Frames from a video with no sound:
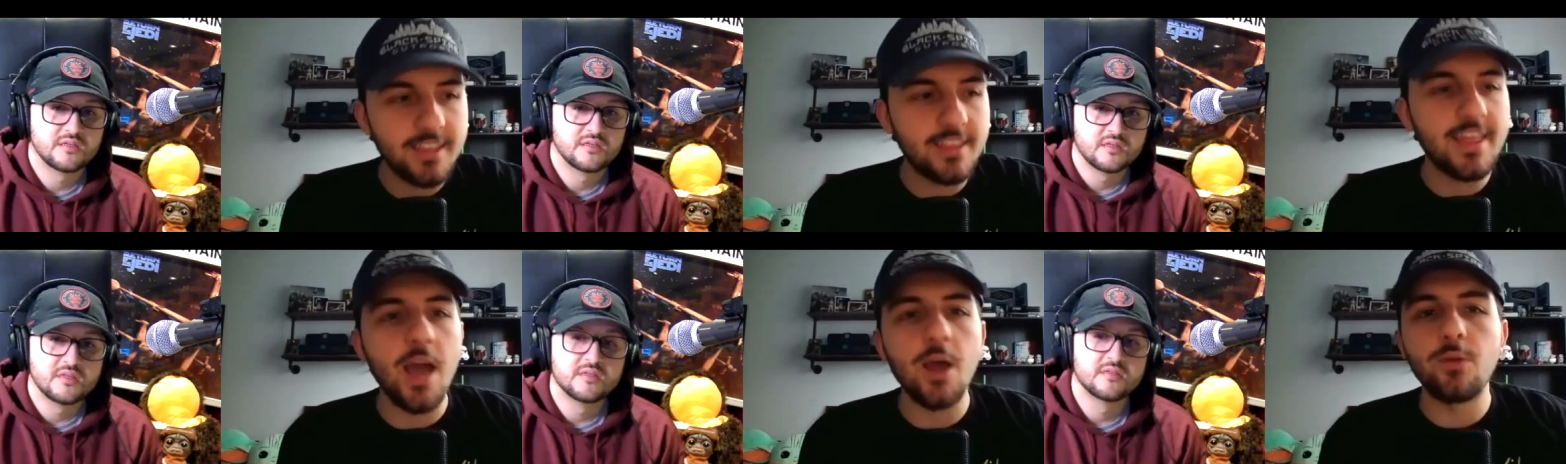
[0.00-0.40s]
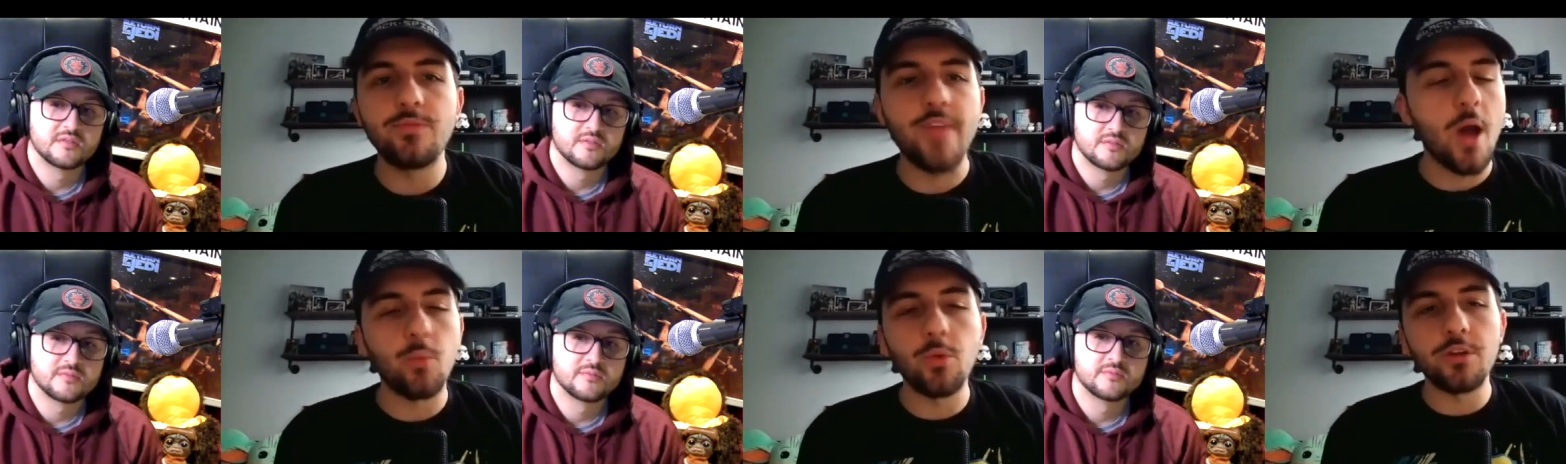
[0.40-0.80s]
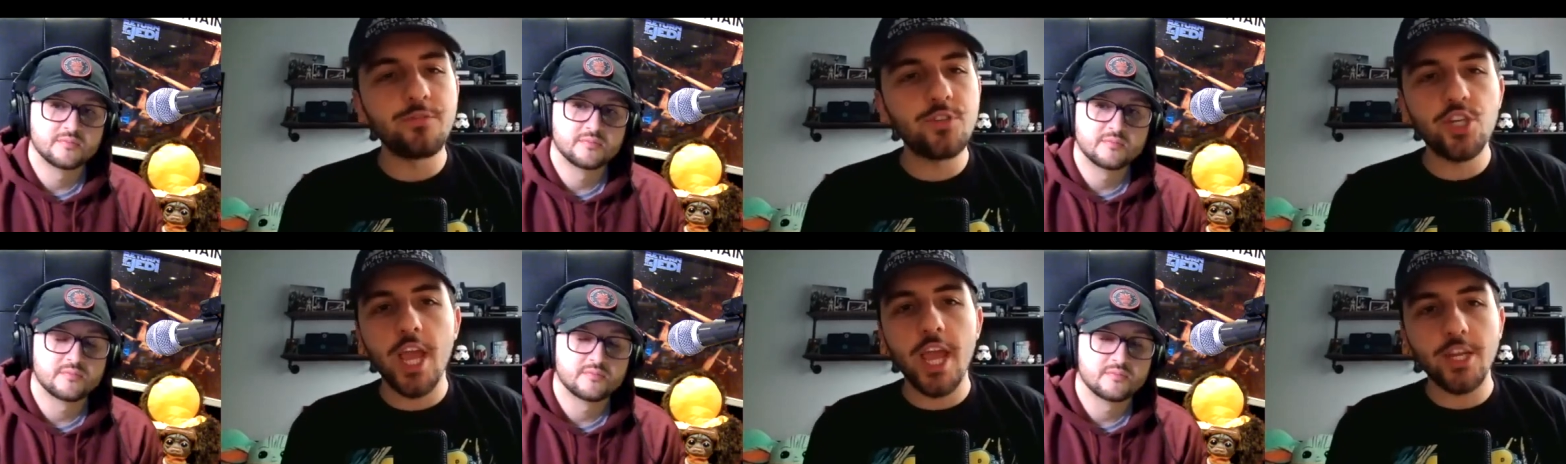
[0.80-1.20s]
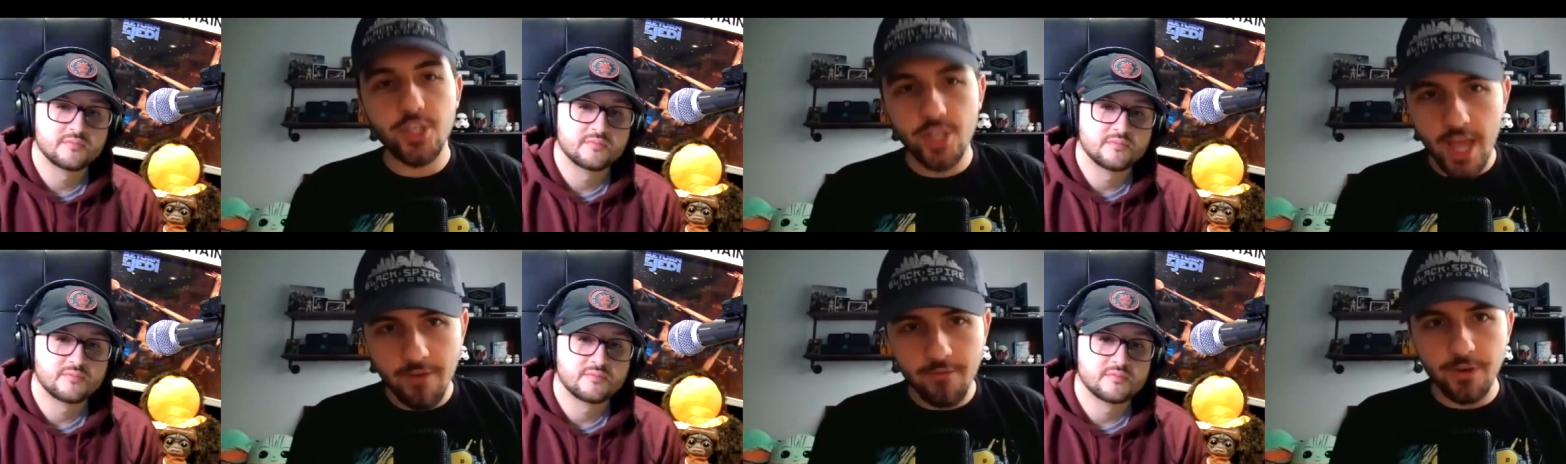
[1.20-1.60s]
Speaker 1: that would have changed
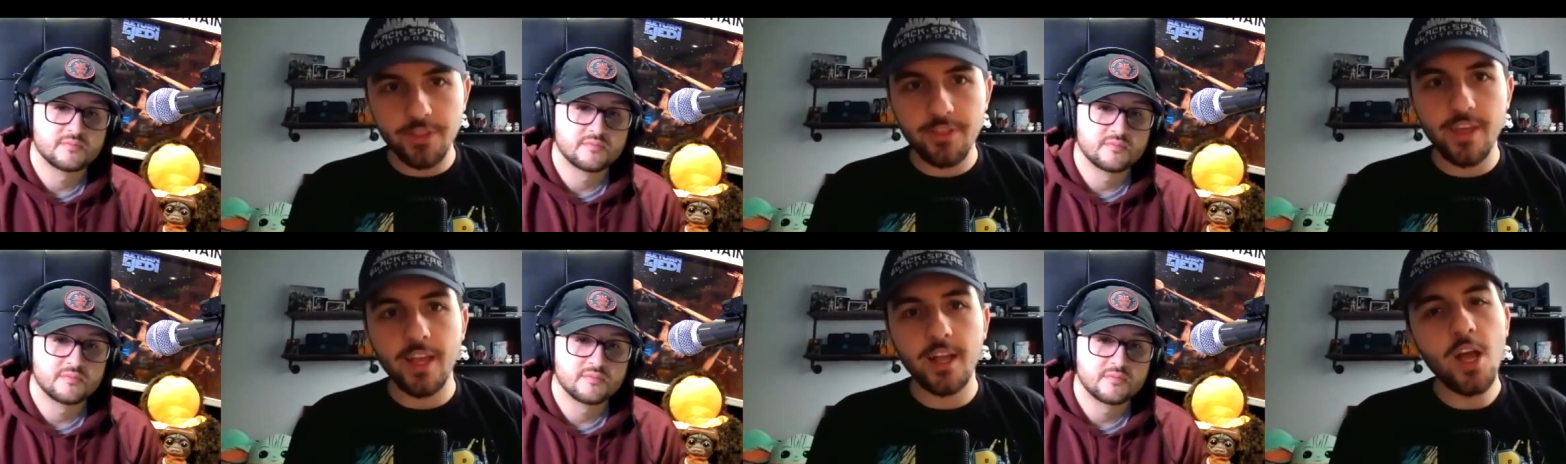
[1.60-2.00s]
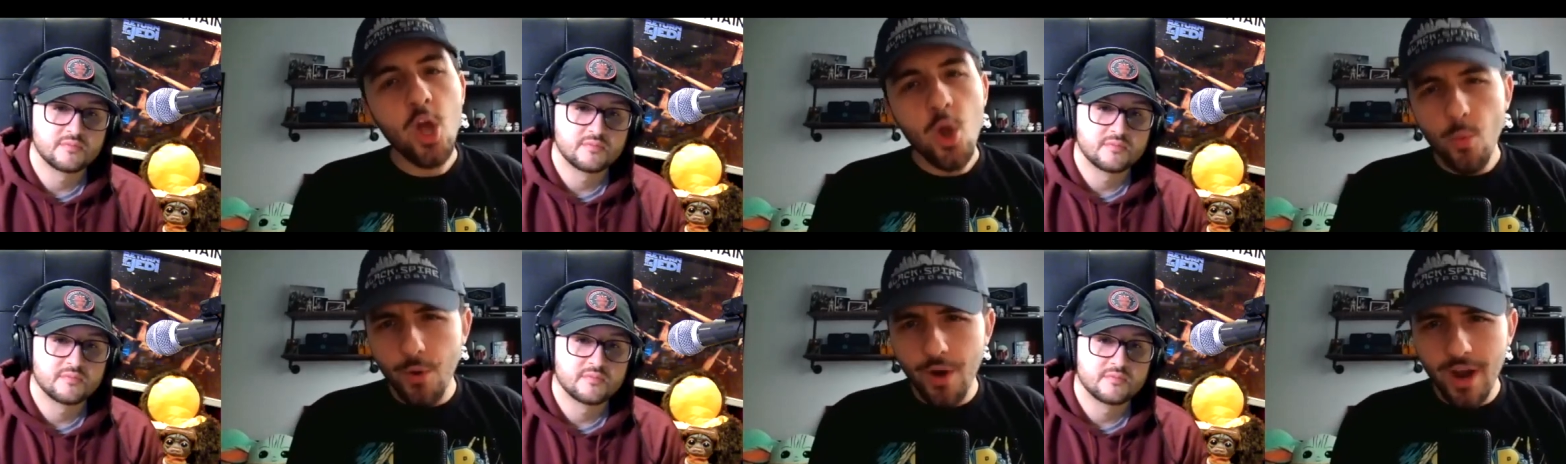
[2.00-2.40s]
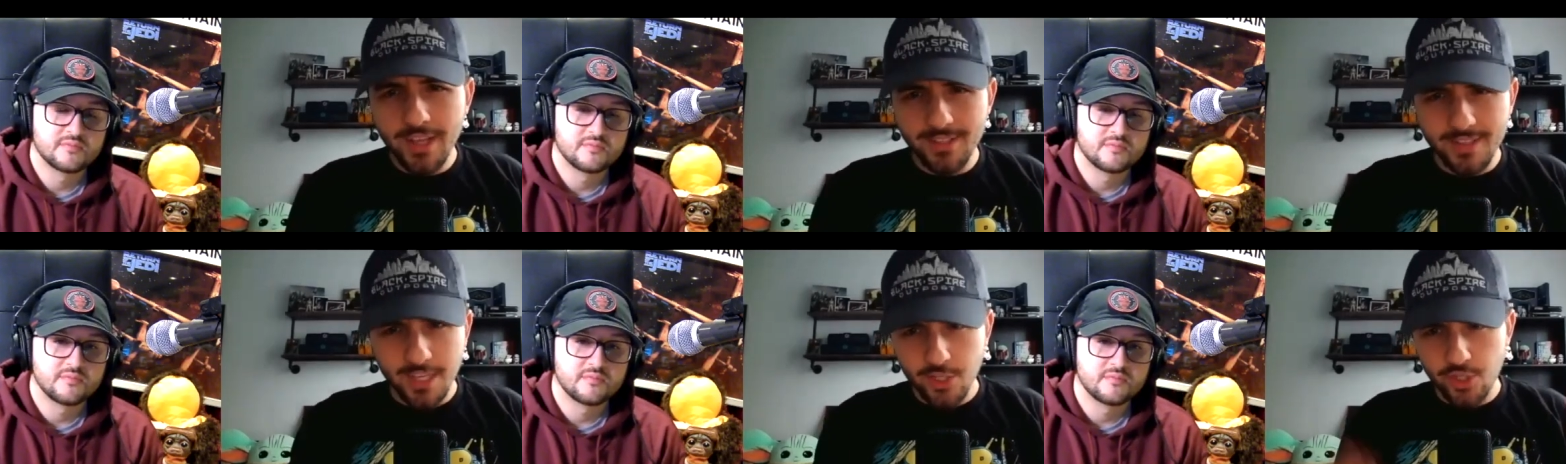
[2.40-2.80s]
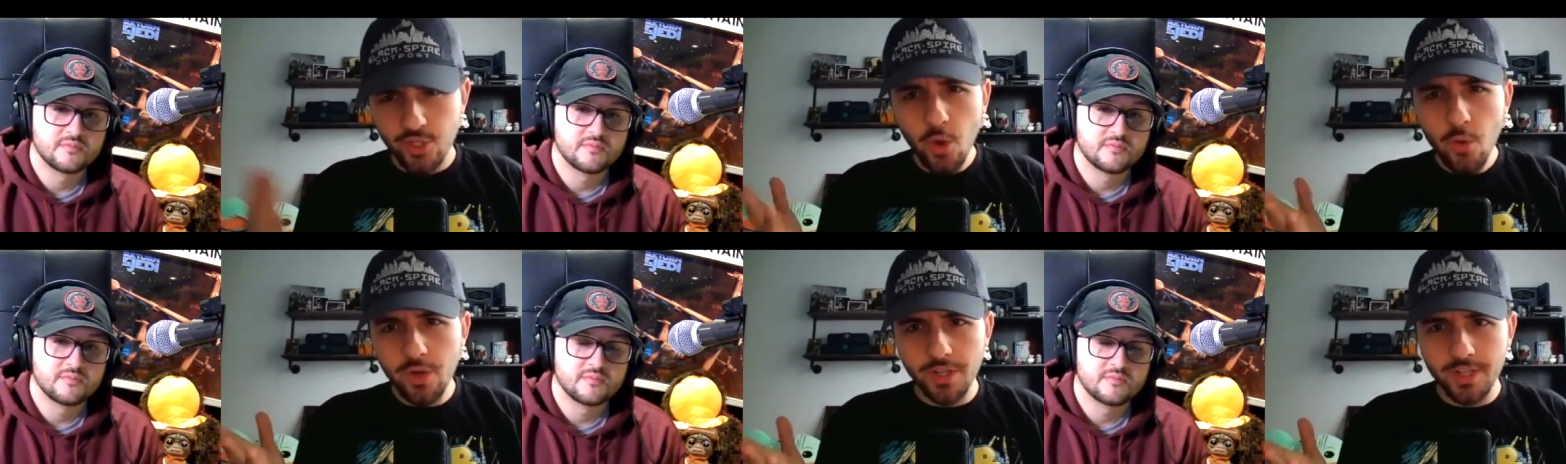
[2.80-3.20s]
everything. Whereas the
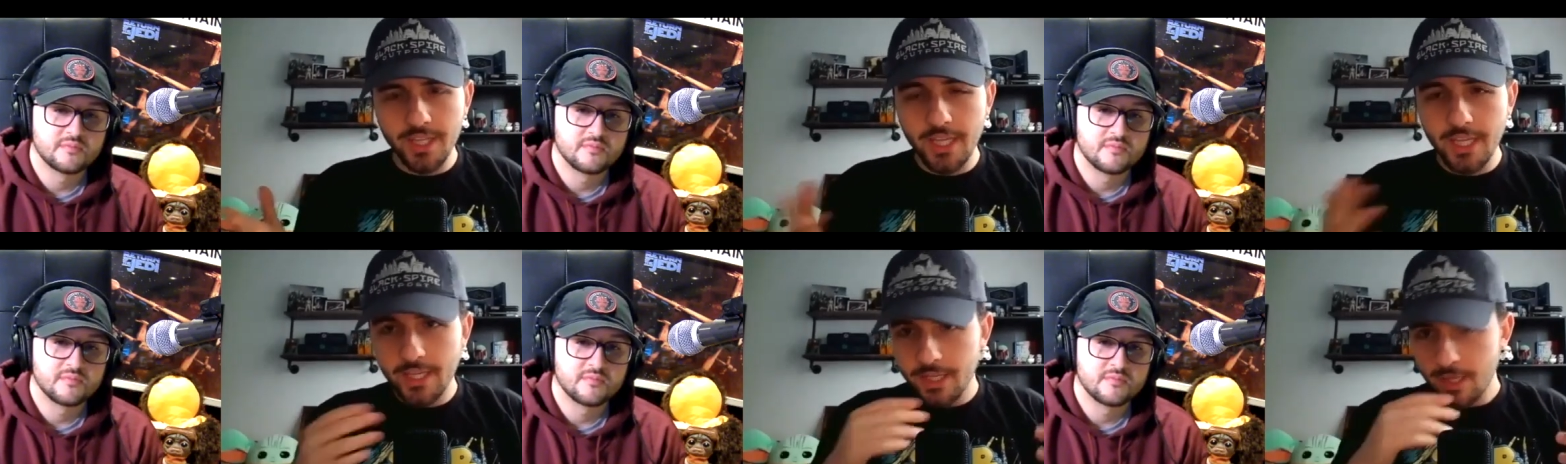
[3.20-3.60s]
Ahsoka leak,